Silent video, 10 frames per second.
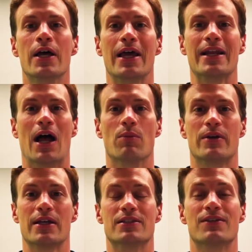and help
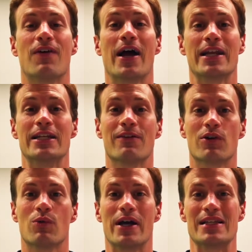kids find a
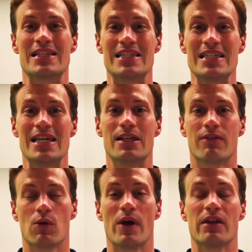different way and see a
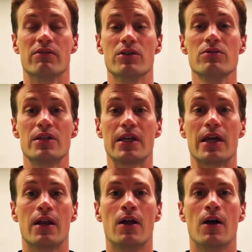different way of using it